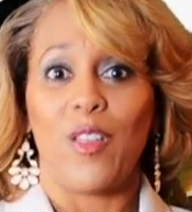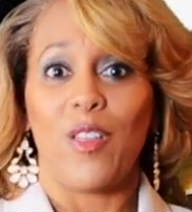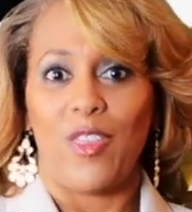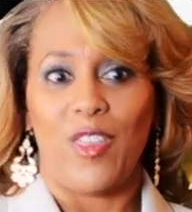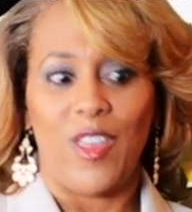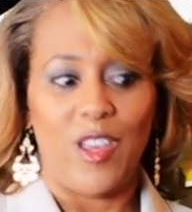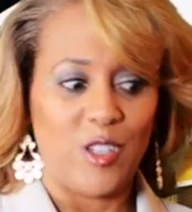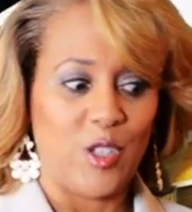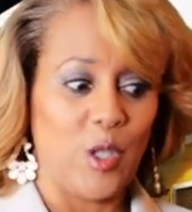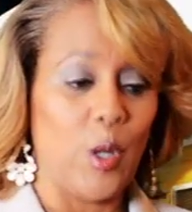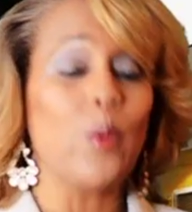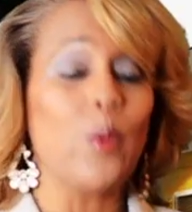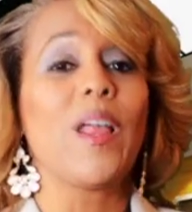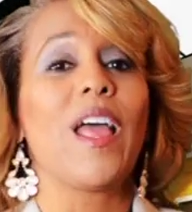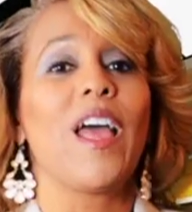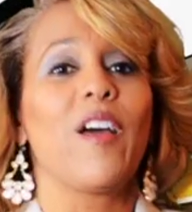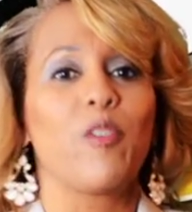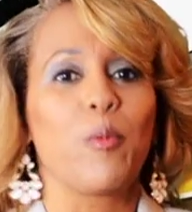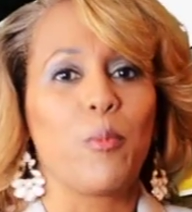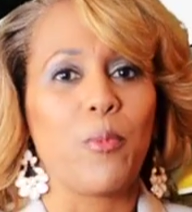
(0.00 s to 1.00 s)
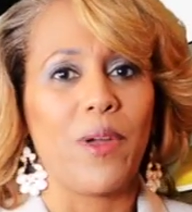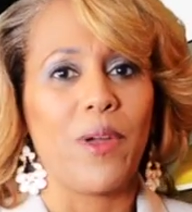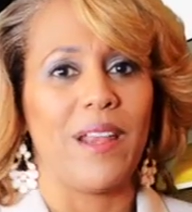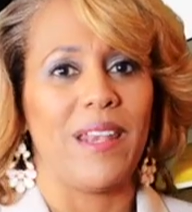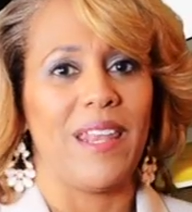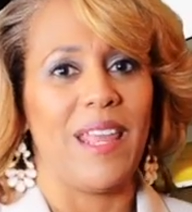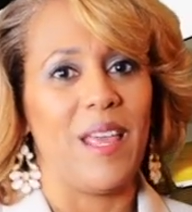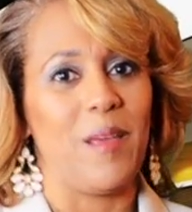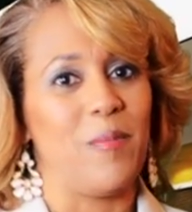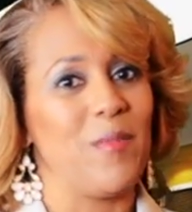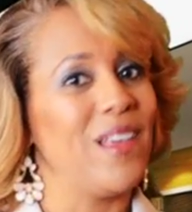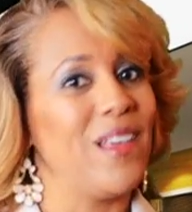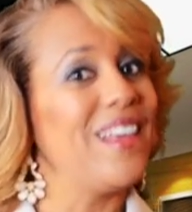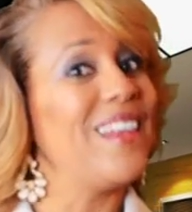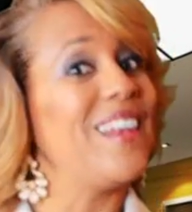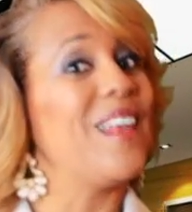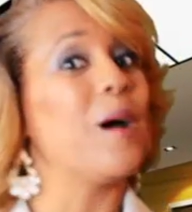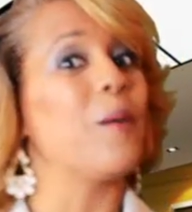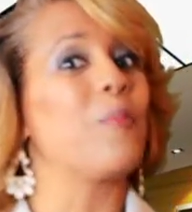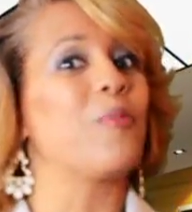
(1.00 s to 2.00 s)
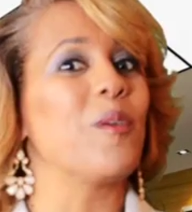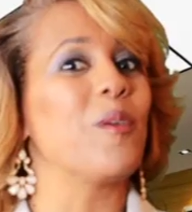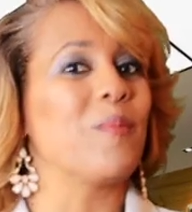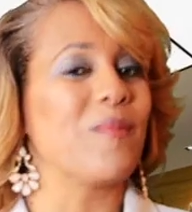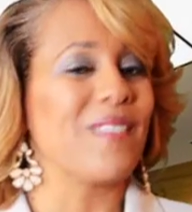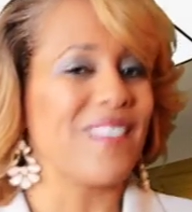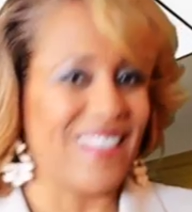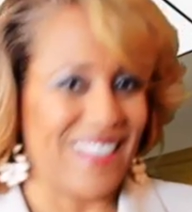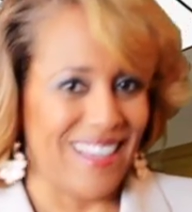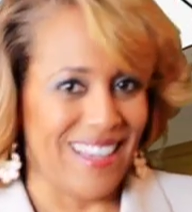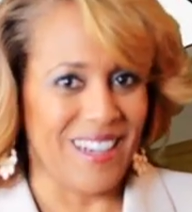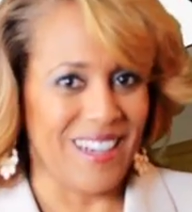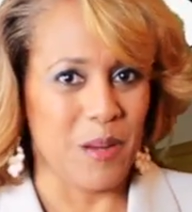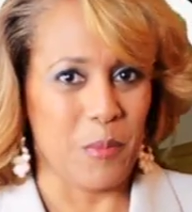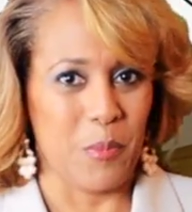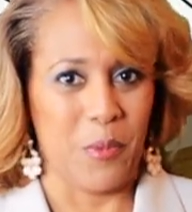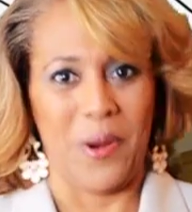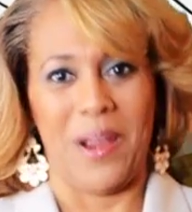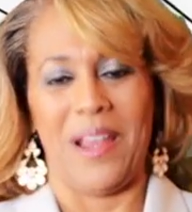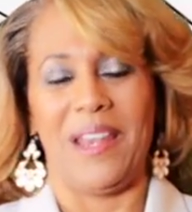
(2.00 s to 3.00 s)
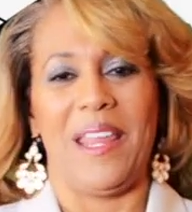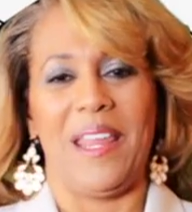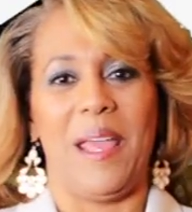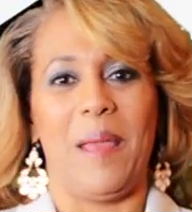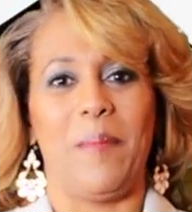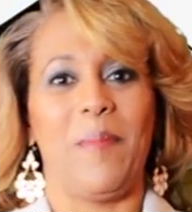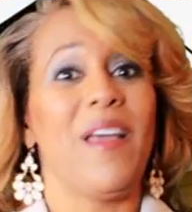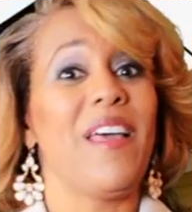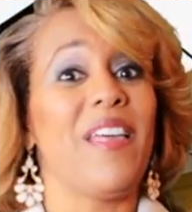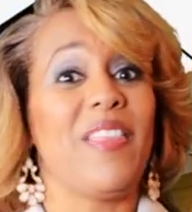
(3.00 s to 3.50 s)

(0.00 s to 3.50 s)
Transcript: that don't have a brand name and help them get a brand name.